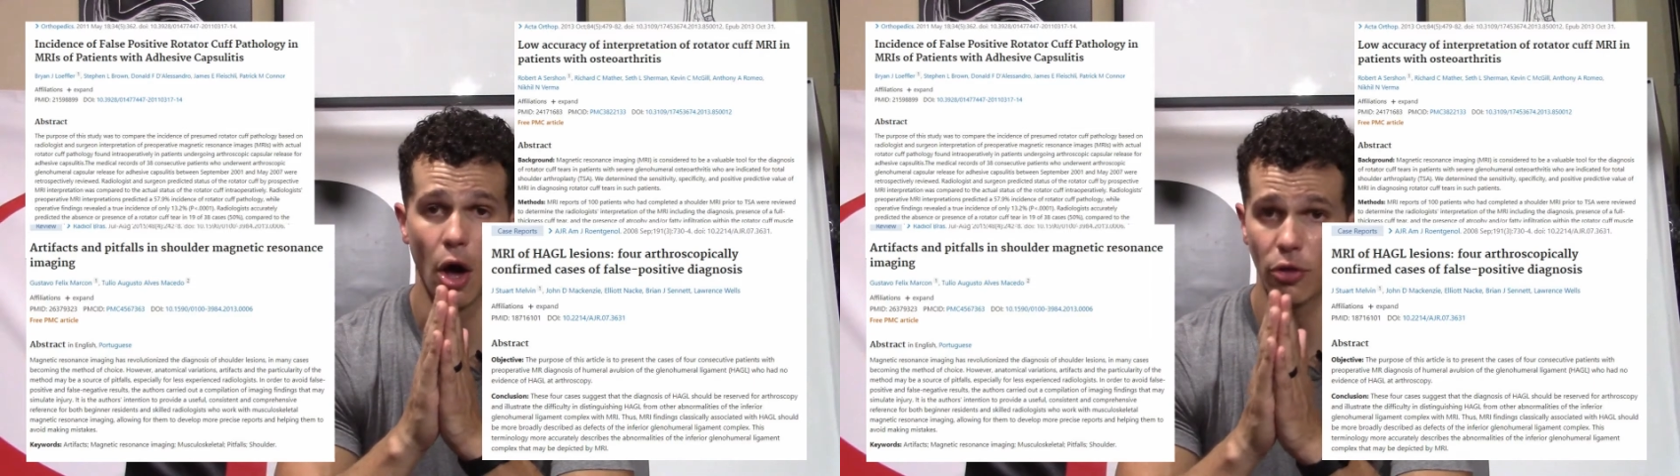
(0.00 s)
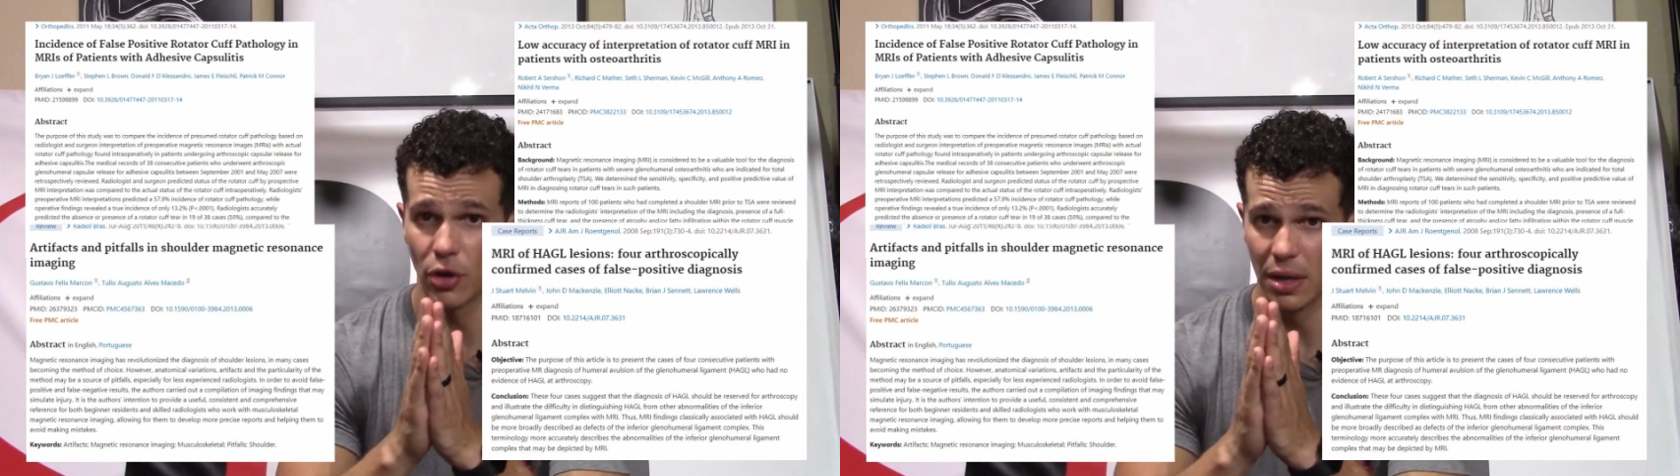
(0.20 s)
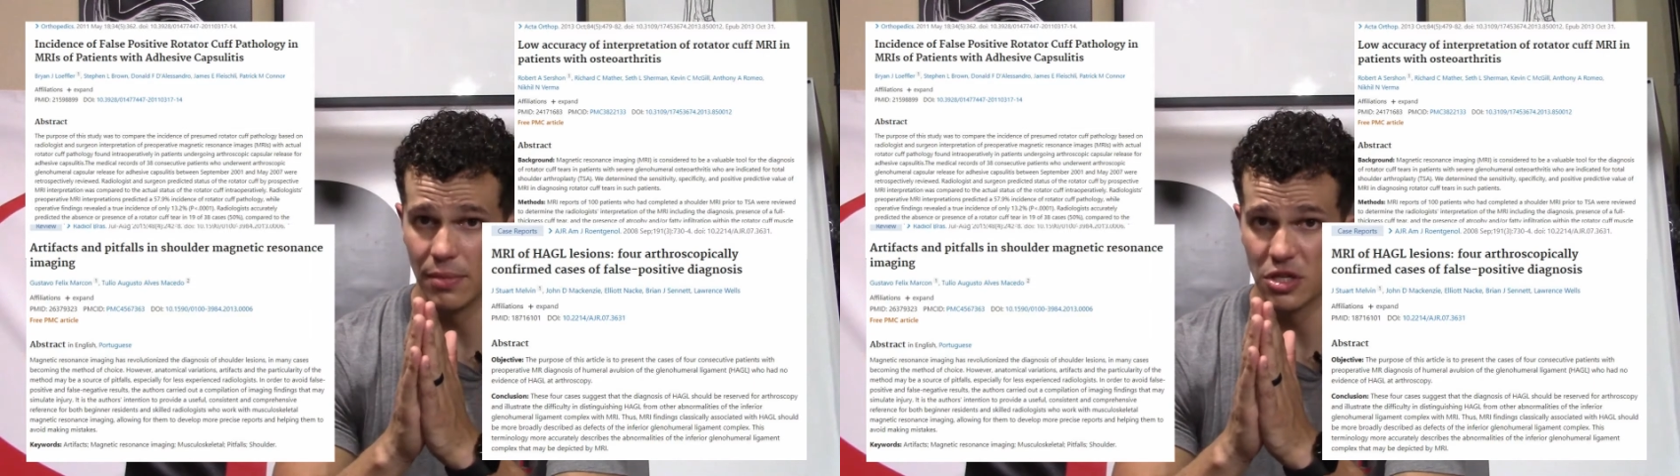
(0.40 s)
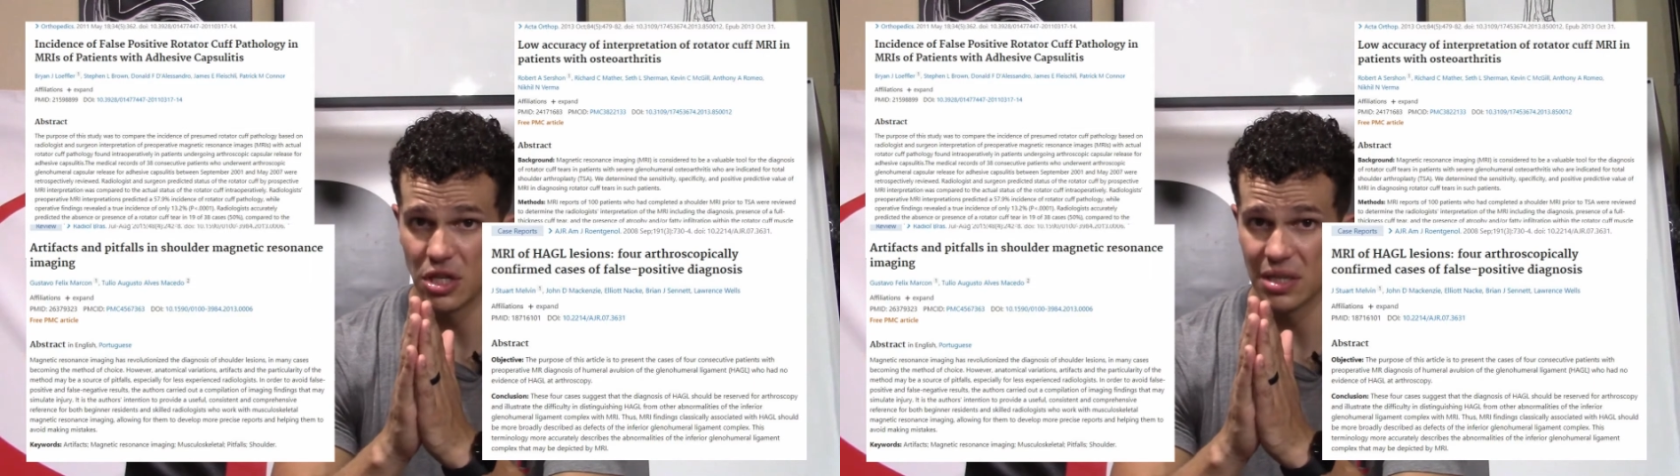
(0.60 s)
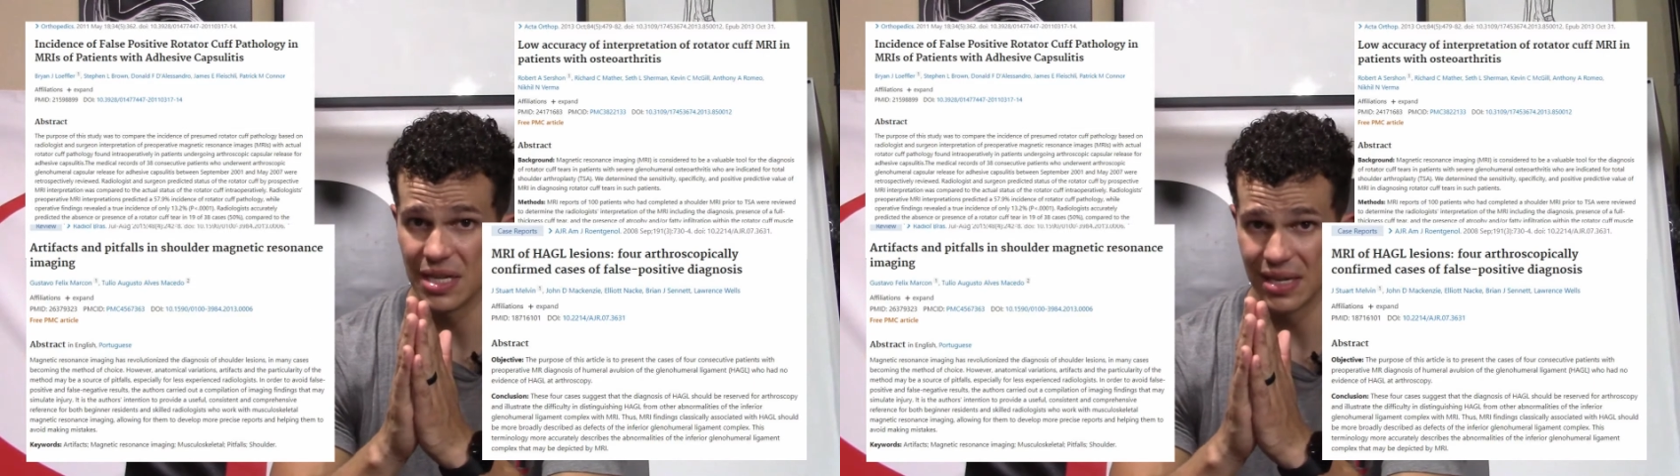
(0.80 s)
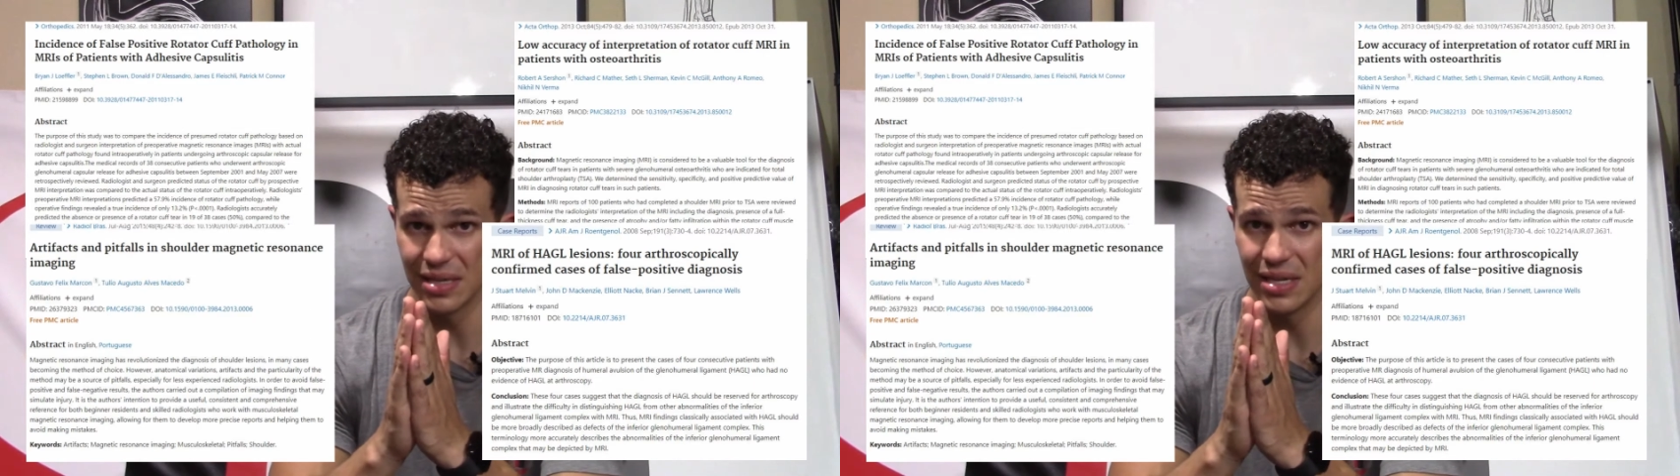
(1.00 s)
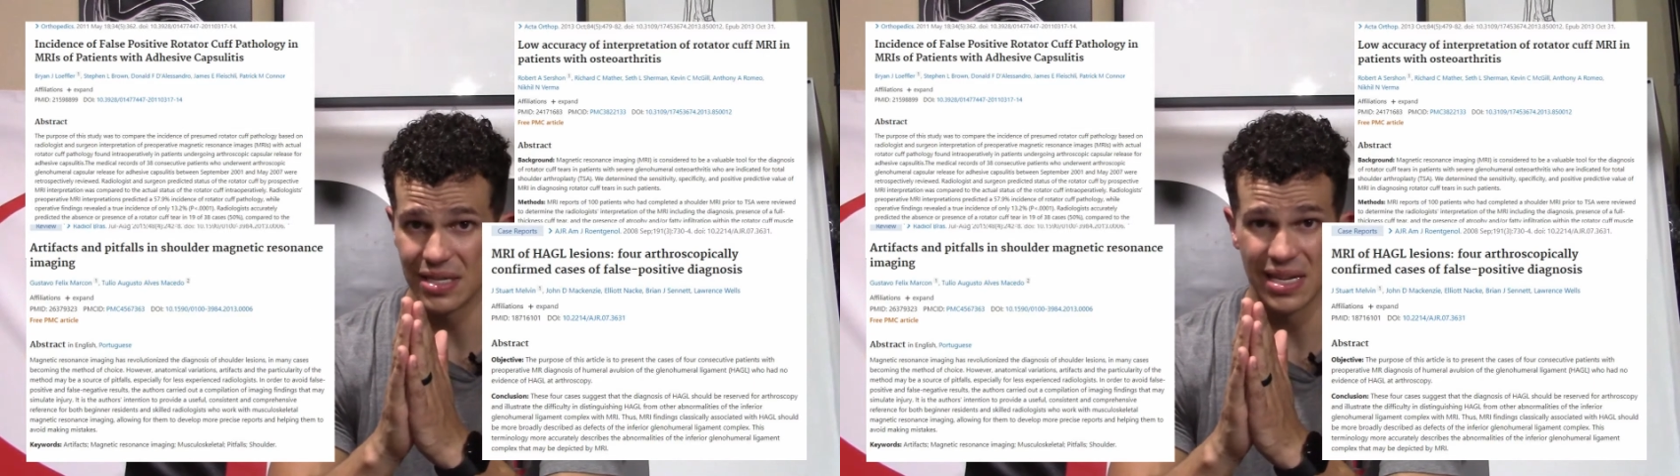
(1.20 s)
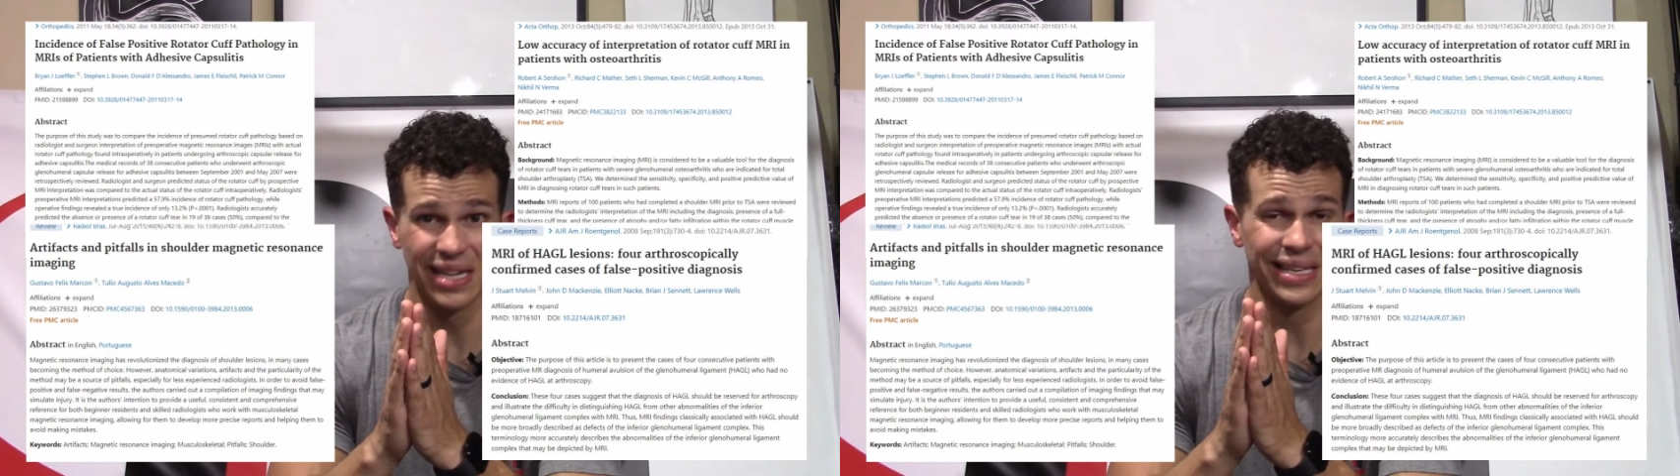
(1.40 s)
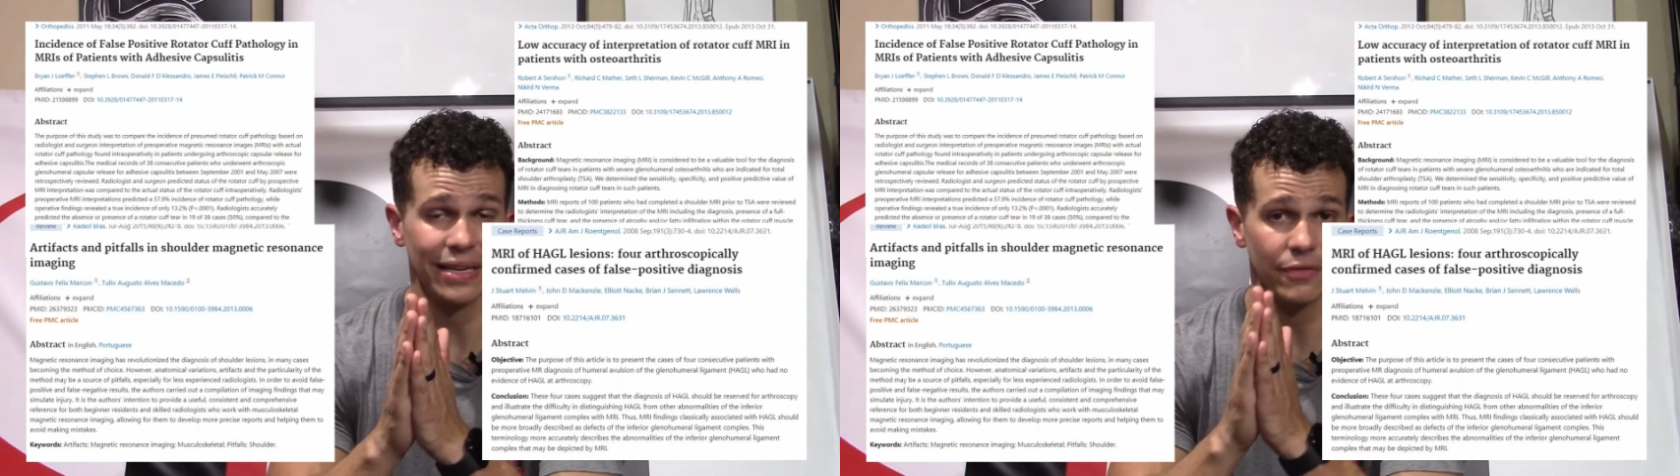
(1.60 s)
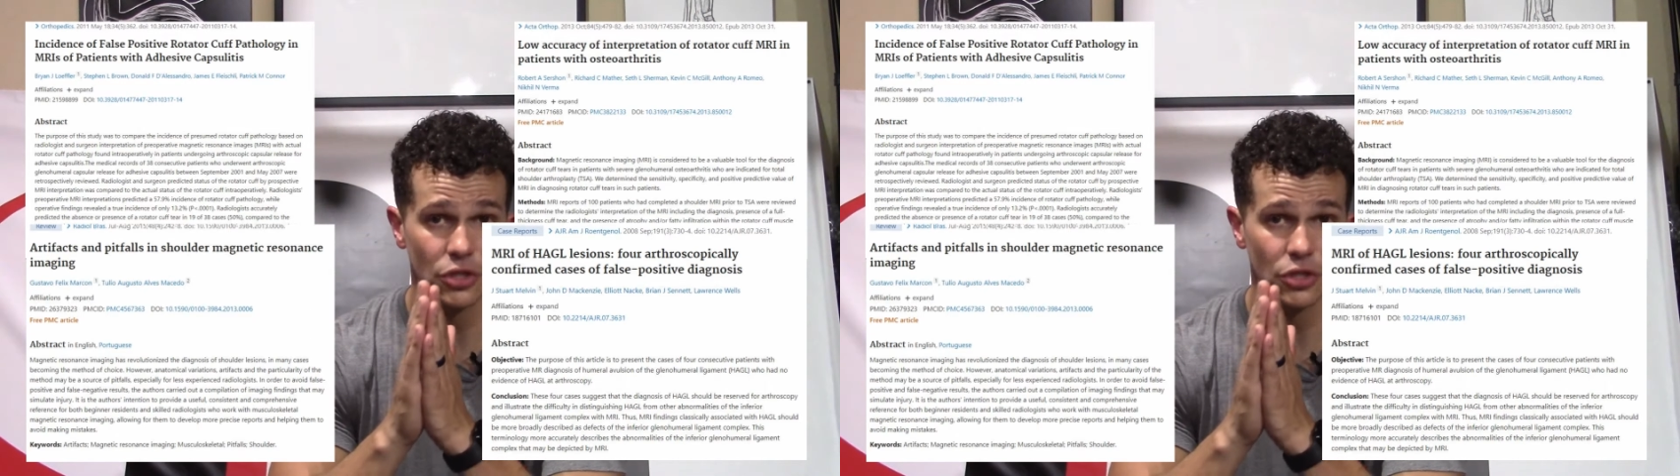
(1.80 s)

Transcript: other imaging techniques and even